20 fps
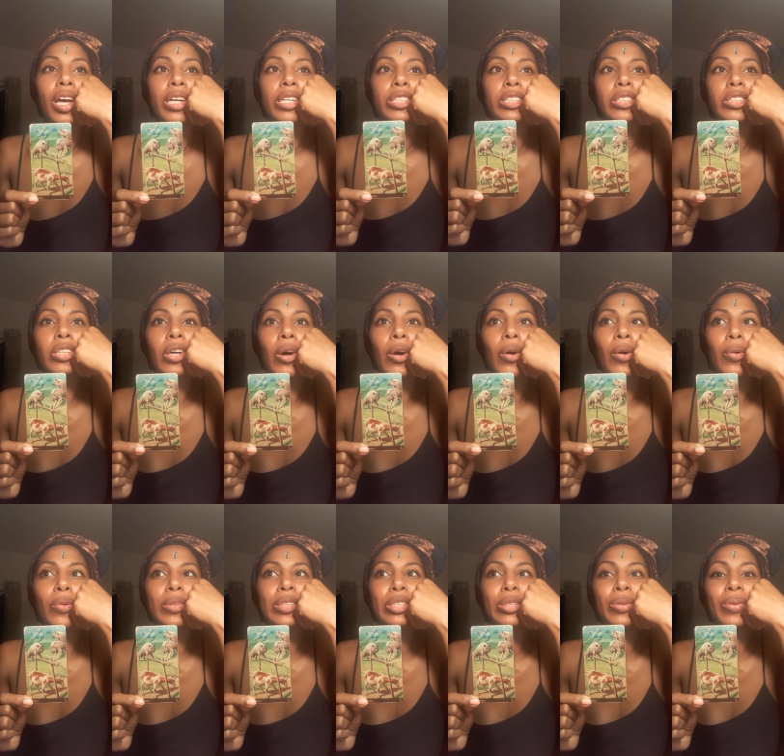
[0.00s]

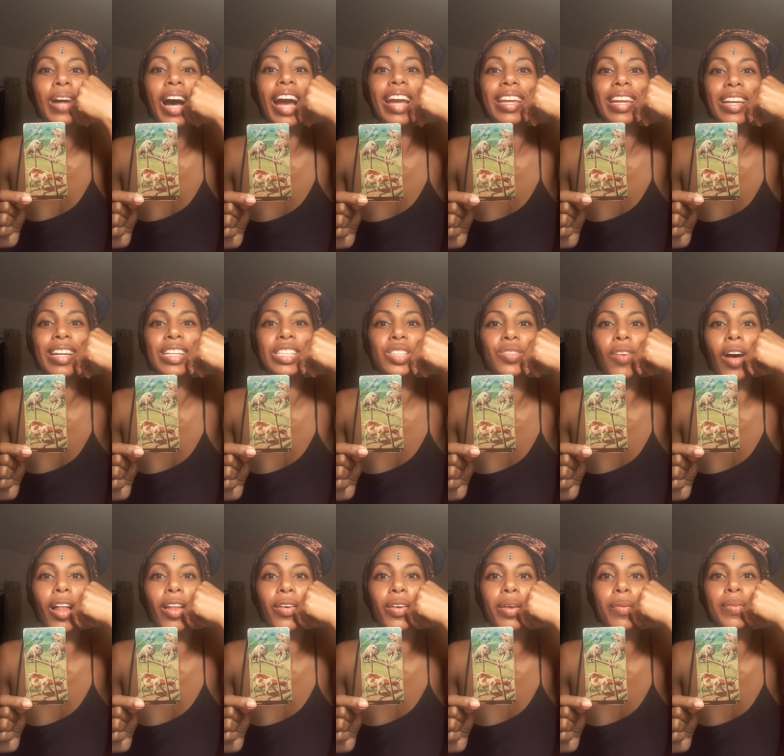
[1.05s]
So two hyenas
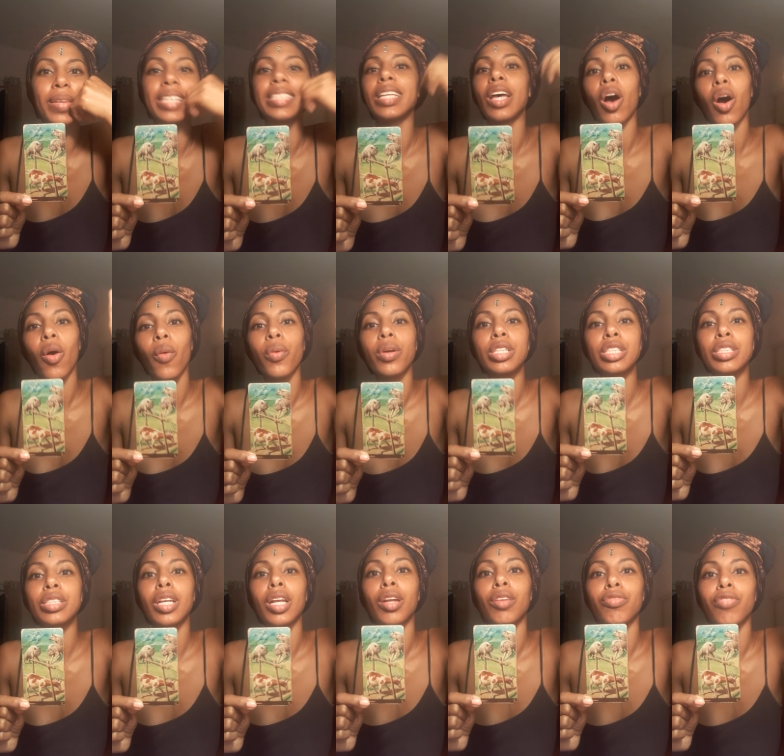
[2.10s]
follow him. And they say, "Oh, we're just
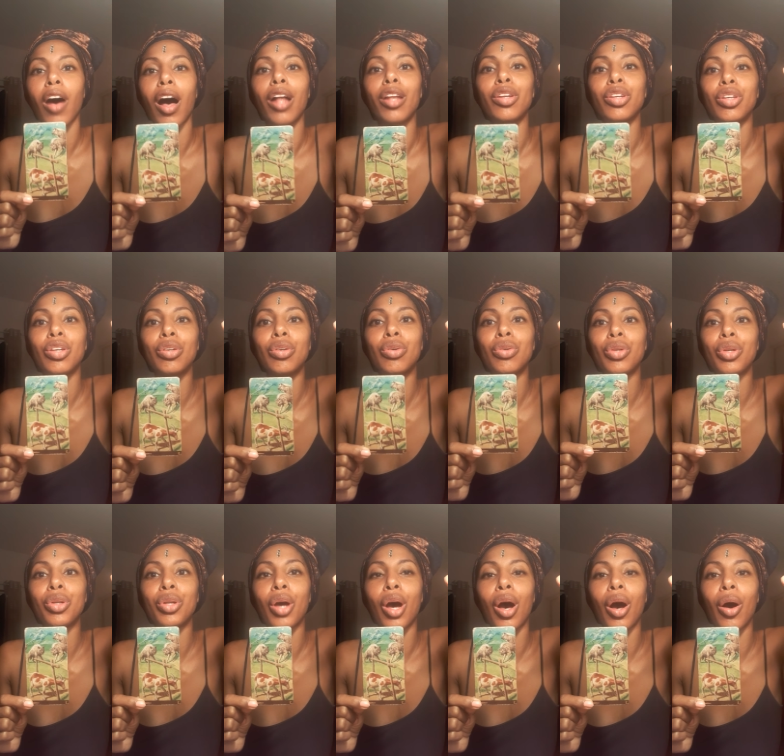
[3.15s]
gonna follow you, you
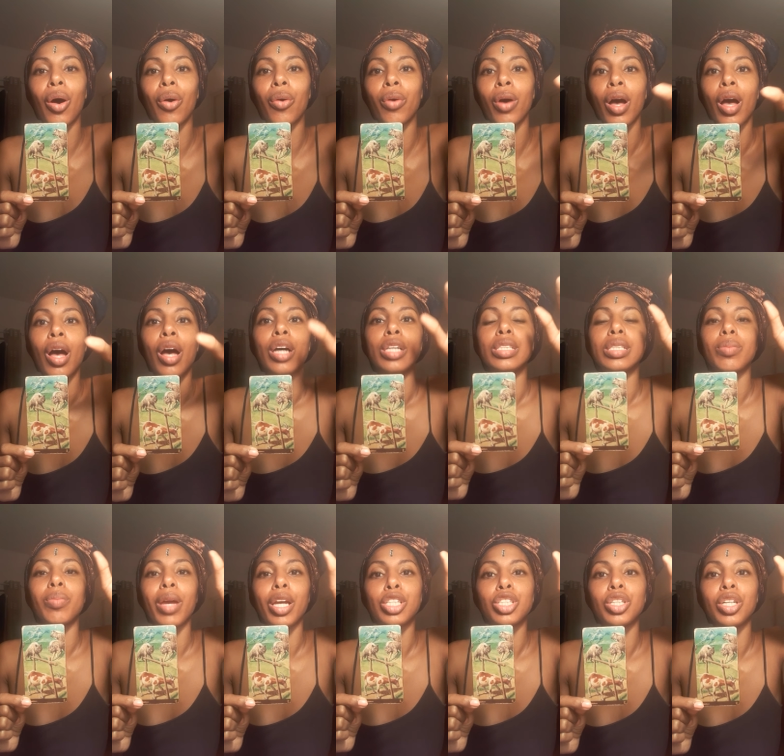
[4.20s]
know, to
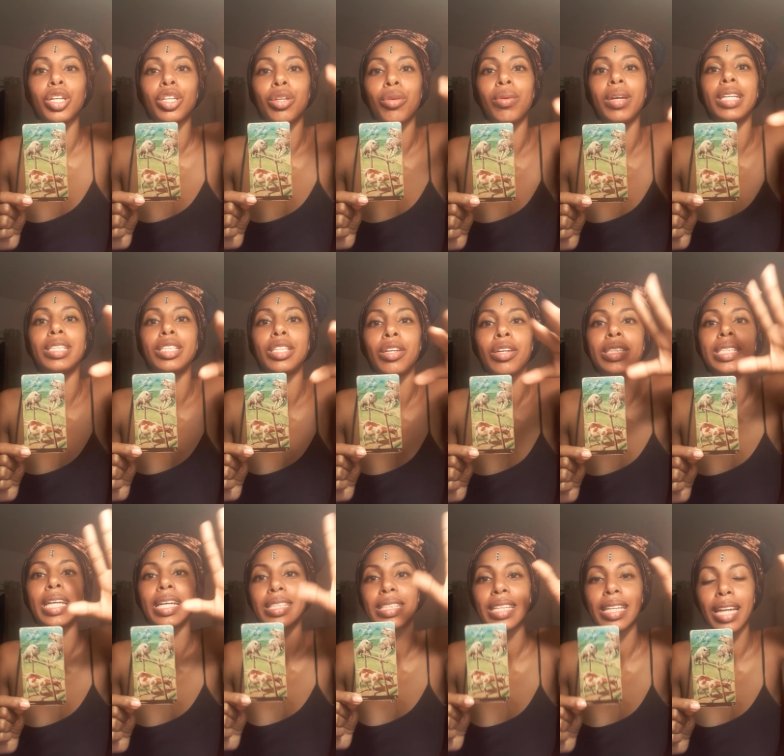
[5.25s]
make sure you get to your
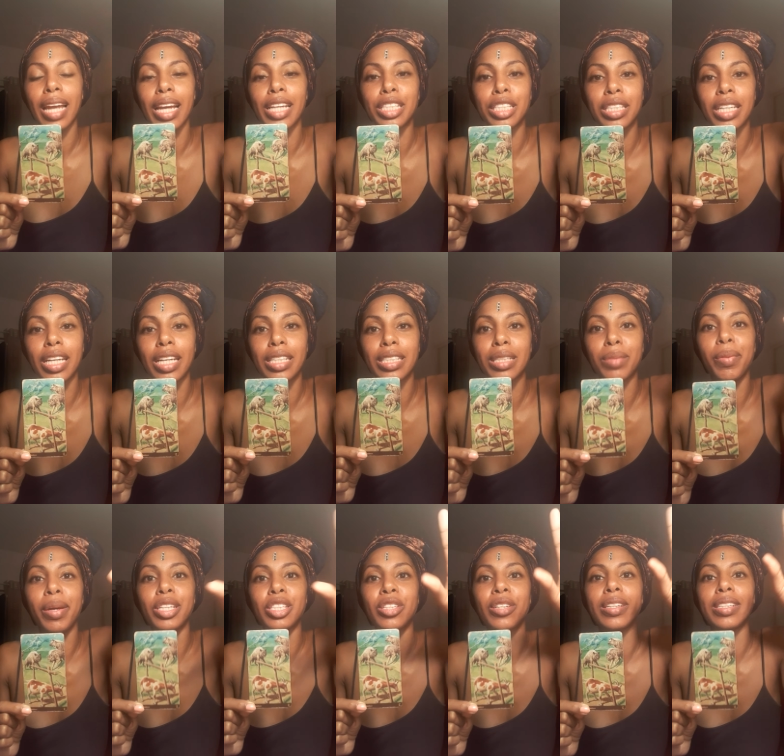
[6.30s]
destination, to
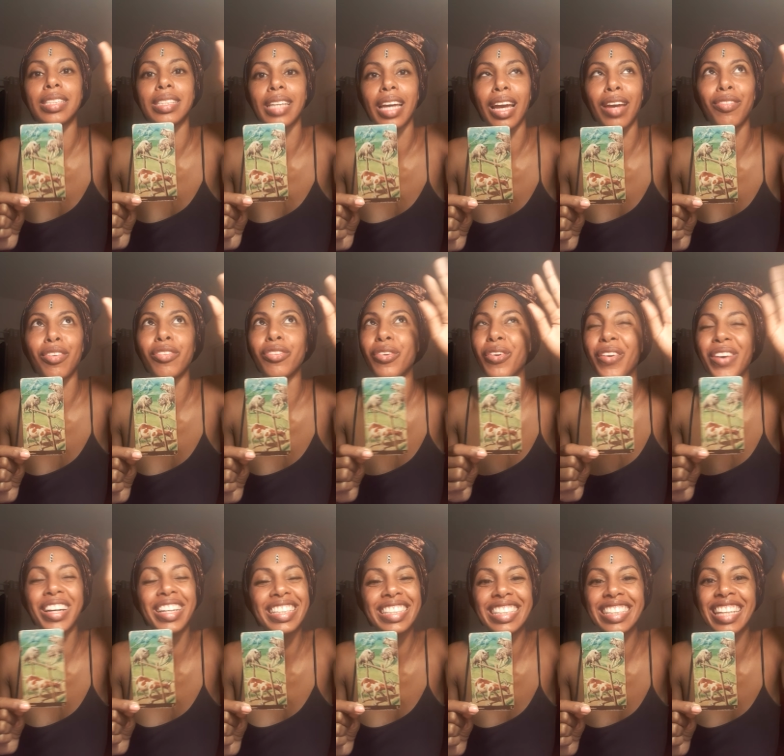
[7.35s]
make sure it's safe." Of
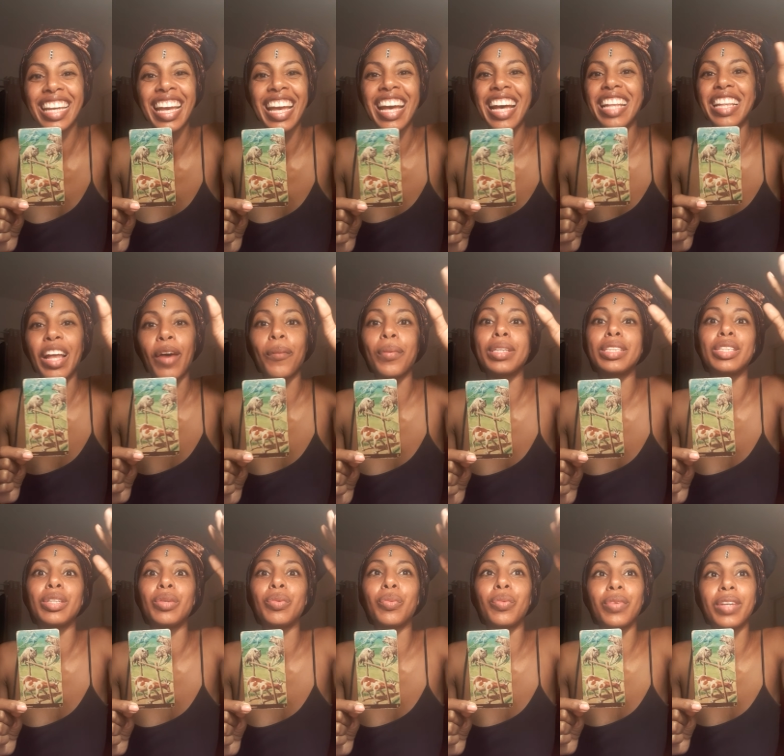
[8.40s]
course, that
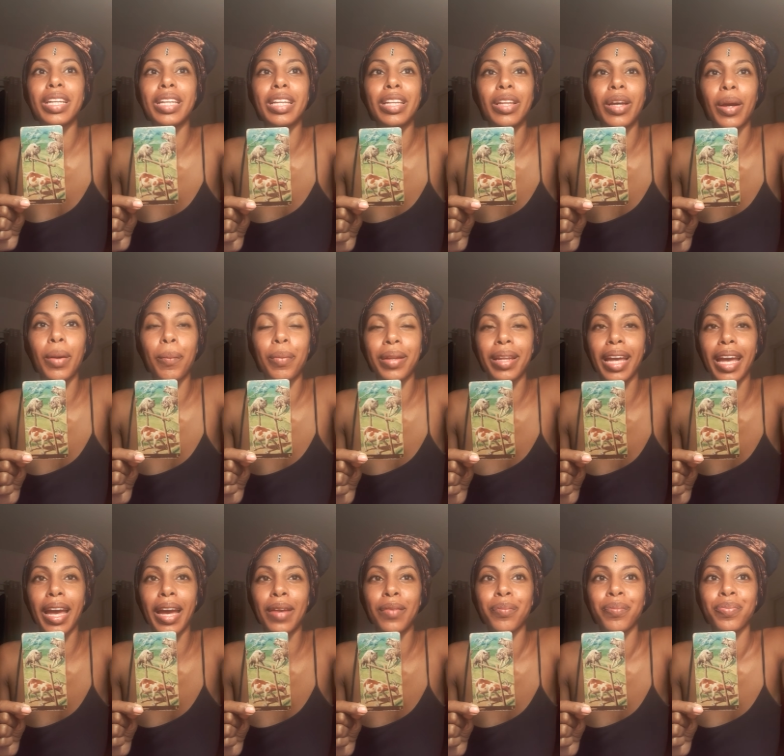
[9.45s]
wasn't really their
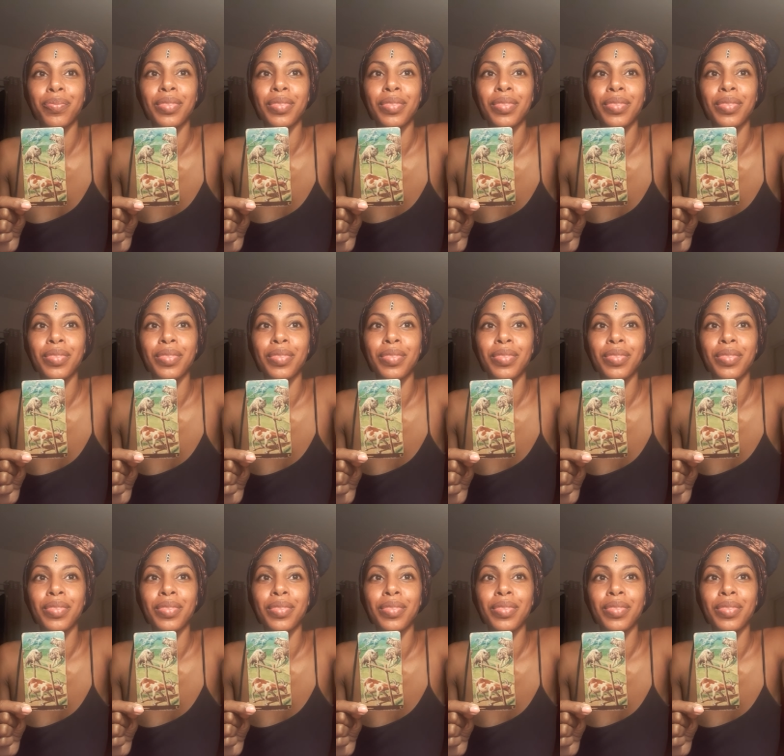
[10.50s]
plan.